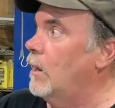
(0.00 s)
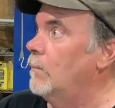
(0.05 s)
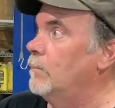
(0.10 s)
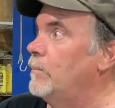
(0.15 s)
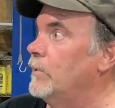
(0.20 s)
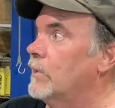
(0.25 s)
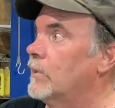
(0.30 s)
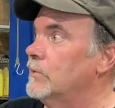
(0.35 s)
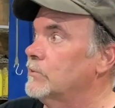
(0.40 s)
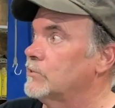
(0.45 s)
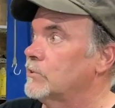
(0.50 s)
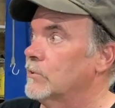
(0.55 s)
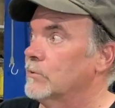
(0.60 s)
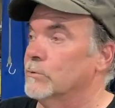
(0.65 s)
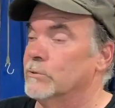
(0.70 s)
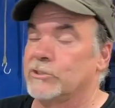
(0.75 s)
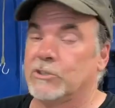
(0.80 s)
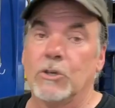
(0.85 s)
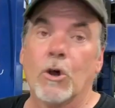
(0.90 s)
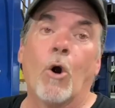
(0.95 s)
because there
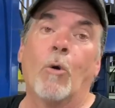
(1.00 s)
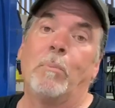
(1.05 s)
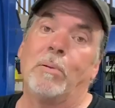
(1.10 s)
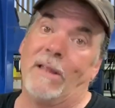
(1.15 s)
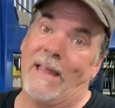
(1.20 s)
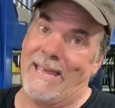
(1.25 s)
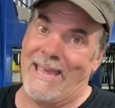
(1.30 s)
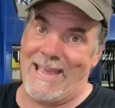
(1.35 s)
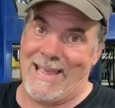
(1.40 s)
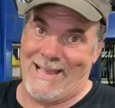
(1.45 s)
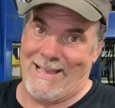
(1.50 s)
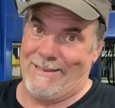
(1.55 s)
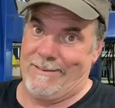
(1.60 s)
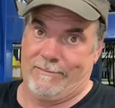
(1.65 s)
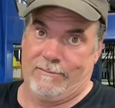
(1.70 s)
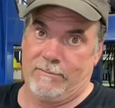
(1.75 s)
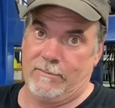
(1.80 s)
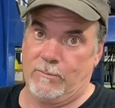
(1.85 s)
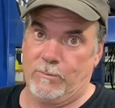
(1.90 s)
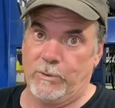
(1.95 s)
was no playing.
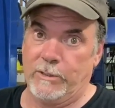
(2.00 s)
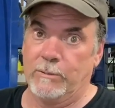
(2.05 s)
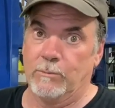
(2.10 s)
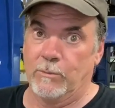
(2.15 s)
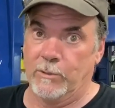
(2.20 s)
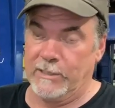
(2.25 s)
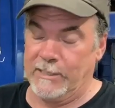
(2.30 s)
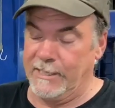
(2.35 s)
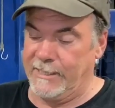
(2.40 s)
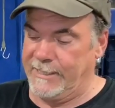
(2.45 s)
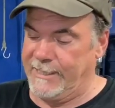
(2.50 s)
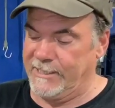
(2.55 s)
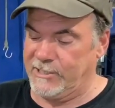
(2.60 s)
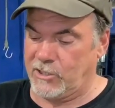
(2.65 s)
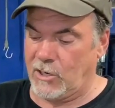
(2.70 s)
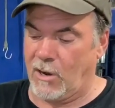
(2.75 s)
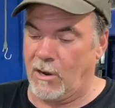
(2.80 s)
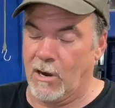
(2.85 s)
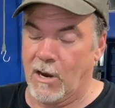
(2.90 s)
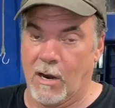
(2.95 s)
We did this
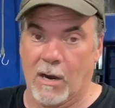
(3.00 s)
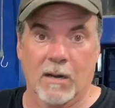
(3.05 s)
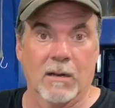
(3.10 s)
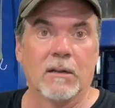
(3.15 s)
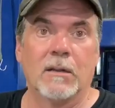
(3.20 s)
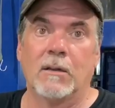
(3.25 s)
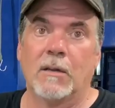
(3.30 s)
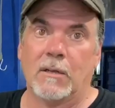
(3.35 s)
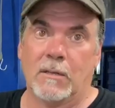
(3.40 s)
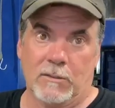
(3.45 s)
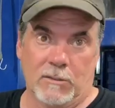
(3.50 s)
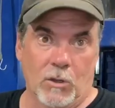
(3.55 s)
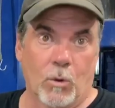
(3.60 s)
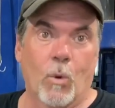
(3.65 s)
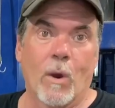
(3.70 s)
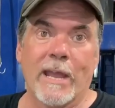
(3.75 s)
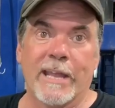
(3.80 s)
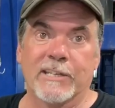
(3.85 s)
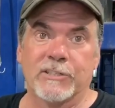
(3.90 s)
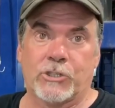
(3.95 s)
car the
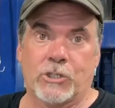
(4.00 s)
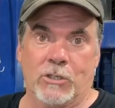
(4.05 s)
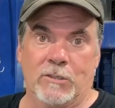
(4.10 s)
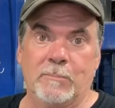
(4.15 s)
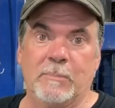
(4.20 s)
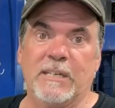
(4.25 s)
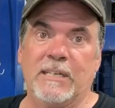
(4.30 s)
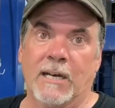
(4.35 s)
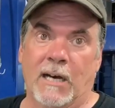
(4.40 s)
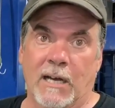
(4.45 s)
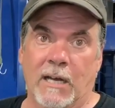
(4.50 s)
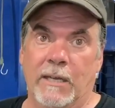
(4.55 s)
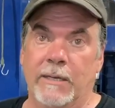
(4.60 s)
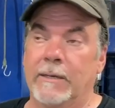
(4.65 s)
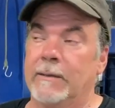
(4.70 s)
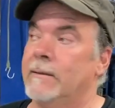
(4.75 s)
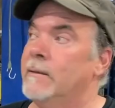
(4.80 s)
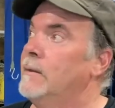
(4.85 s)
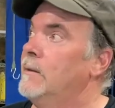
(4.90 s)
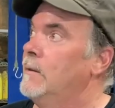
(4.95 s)
way it should be done,
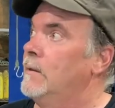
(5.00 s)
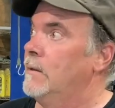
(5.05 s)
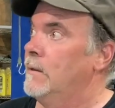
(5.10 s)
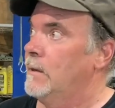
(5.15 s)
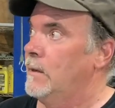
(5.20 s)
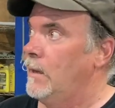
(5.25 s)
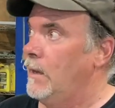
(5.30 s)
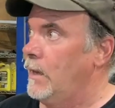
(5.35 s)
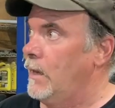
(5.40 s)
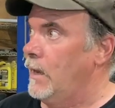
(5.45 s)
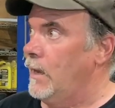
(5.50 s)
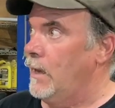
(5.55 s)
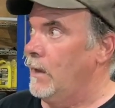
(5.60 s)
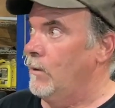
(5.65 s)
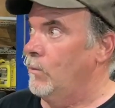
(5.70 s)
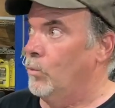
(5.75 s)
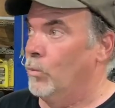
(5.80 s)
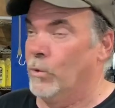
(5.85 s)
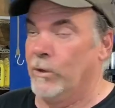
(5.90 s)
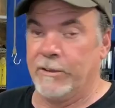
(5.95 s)

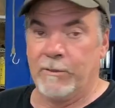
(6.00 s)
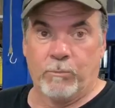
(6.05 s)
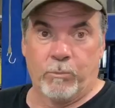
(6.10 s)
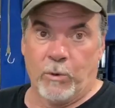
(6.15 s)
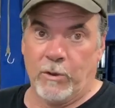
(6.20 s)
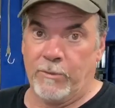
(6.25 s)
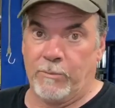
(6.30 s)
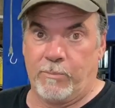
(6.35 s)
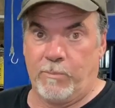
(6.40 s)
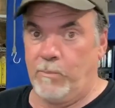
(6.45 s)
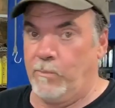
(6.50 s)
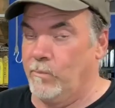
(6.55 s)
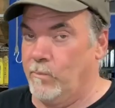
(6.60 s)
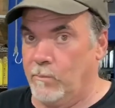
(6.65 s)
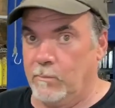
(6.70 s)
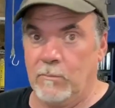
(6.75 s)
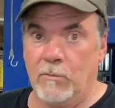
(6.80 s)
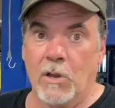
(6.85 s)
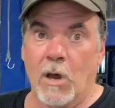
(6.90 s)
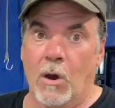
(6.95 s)

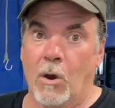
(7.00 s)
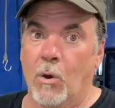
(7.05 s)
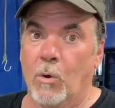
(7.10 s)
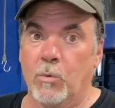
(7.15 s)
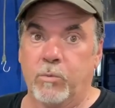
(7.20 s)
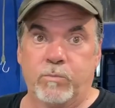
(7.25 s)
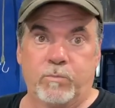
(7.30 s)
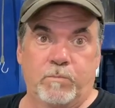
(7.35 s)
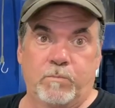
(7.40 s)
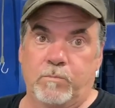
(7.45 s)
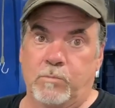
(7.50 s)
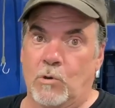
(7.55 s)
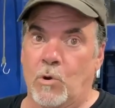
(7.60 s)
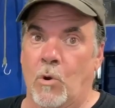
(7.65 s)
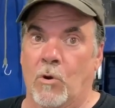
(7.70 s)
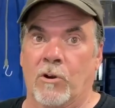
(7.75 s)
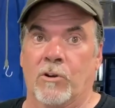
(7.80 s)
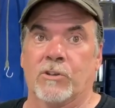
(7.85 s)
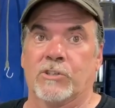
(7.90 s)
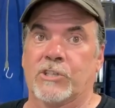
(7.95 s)
with no
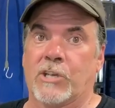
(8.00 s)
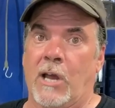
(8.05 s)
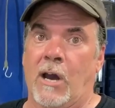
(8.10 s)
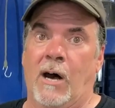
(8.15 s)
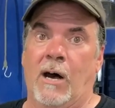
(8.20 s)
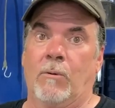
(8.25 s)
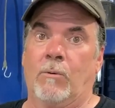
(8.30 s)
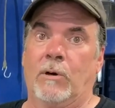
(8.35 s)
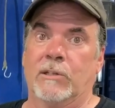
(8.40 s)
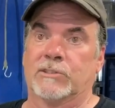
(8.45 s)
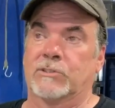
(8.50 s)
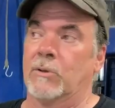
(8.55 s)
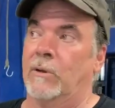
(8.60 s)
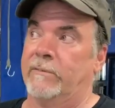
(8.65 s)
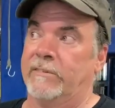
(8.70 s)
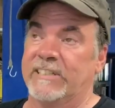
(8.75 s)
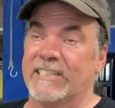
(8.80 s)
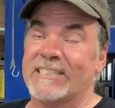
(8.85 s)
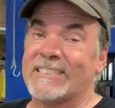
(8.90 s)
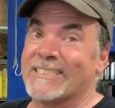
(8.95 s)
corners cut
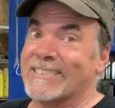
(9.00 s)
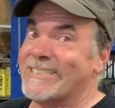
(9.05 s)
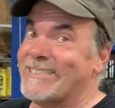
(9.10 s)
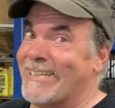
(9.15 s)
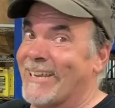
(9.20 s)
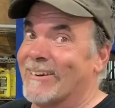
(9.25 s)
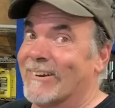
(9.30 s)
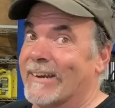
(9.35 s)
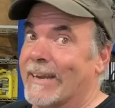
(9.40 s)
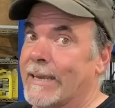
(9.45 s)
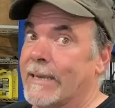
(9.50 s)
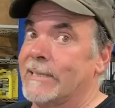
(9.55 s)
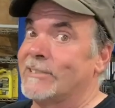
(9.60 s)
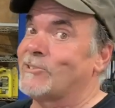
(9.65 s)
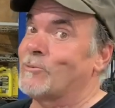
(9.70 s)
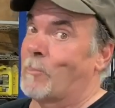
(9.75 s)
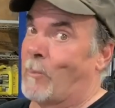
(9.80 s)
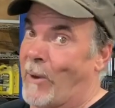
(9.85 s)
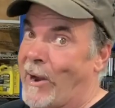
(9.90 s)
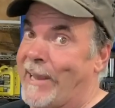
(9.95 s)
whatsoever. It's steering,
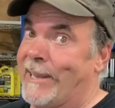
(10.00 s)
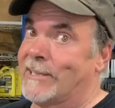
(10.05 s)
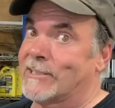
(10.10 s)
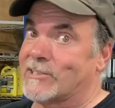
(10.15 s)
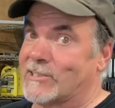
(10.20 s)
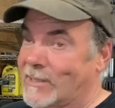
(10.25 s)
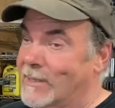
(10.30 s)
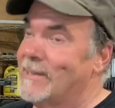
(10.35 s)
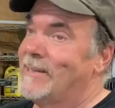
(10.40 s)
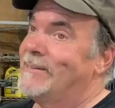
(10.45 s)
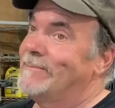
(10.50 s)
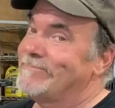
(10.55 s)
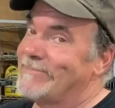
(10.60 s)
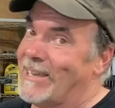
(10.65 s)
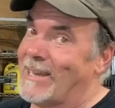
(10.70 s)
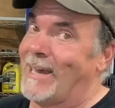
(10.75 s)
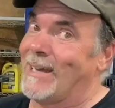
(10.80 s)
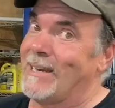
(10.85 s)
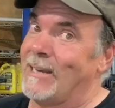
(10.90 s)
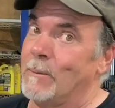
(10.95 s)
it's brakes,
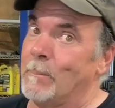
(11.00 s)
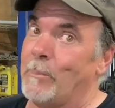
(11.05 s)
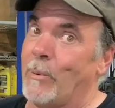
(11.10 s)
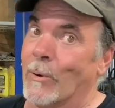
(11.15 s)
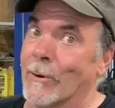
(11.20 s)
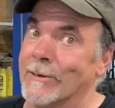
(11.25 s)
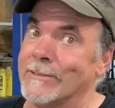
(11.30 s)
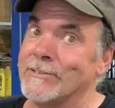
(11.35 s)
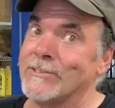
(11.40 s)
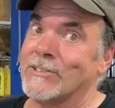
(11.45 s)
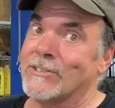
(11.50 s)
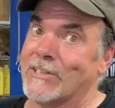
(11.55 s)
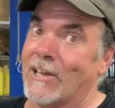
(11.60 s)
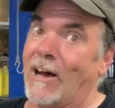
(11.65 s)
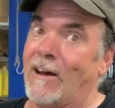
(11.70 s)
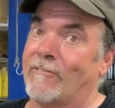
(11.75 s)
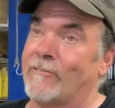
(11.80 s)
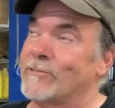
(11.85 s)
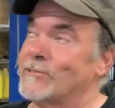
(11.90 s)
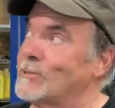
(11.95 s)
kind of important
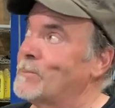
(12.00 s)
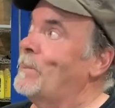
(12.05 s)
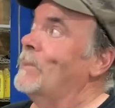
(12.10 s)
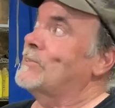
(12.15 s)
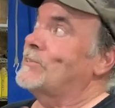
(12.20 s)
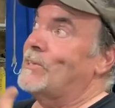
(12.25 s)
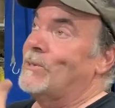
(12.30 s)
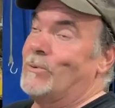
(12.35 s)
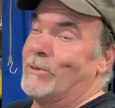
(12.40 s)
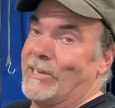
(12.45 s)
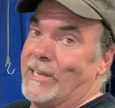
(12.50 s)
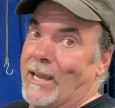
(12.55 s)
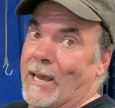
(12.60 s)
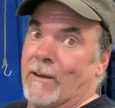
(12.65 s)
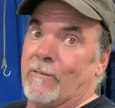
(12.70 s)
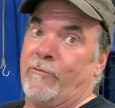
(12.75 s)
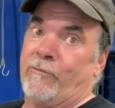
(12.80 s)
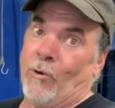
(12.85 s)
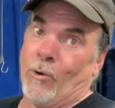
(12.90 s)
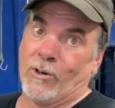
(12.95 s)
stuff, especially when you got
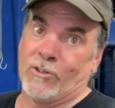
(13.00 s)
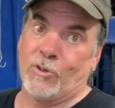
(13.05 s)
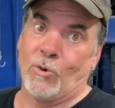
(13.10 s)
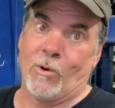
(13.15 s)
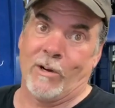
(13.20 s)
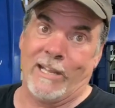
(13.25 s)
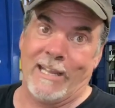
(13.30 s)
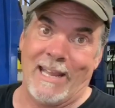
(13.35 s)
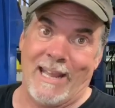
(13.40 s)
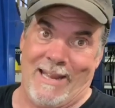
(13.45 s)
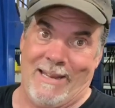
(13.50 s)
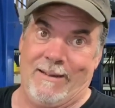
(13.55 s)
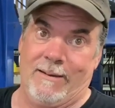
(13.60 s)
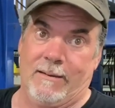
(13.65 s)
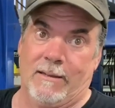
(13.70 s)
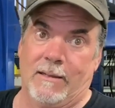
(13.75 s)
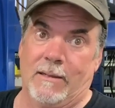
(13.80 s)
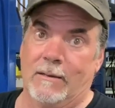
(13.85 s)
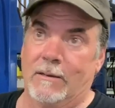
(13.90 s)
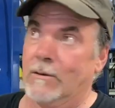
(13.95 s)
a 428
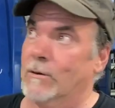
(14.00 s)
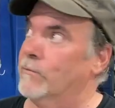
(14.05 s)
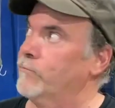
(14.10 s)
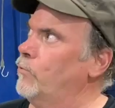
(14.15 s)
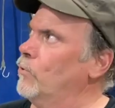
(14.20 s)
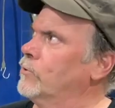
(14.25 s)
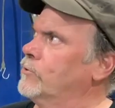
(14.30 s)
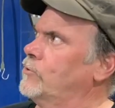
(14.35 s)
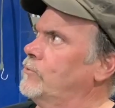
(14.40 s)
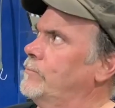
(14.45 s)
or